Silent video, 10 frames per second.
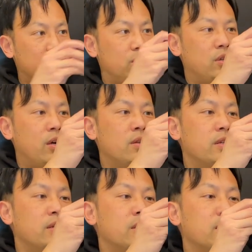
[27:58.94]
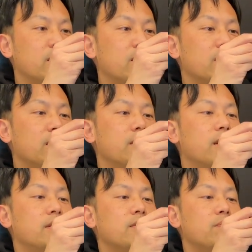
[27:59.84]
trailer
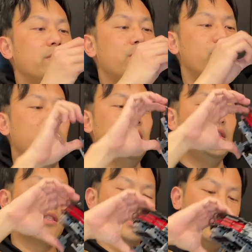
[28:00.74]
hasn't been released